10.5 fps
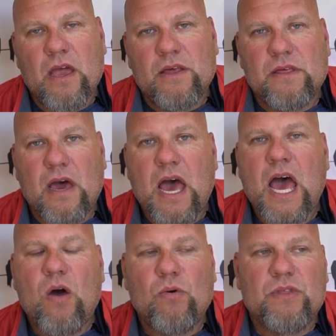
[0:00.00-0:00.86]
The,
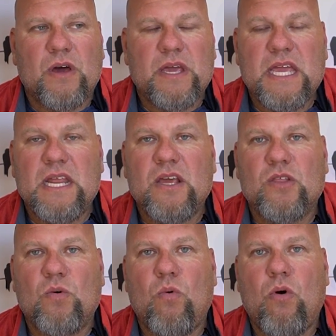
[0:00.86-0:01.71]
hot, the heating
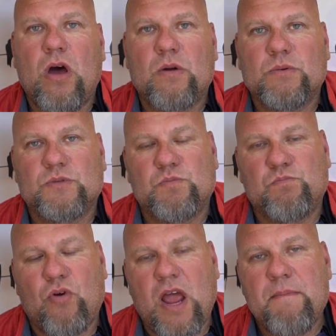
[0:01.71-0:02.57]
of the water was
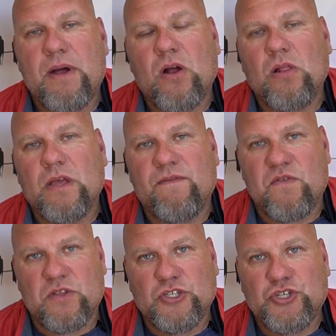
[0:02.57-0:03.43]
primarily
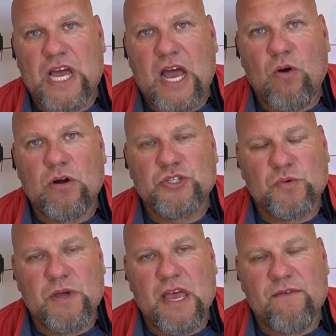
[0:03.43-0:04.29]
for the shower,
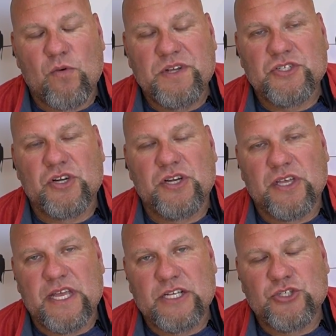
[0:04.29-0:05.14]
so we have a
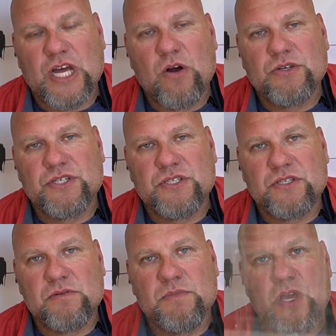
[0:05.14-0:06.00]
recirculating shower
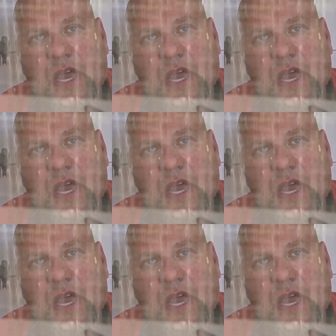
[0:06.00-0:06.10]
system.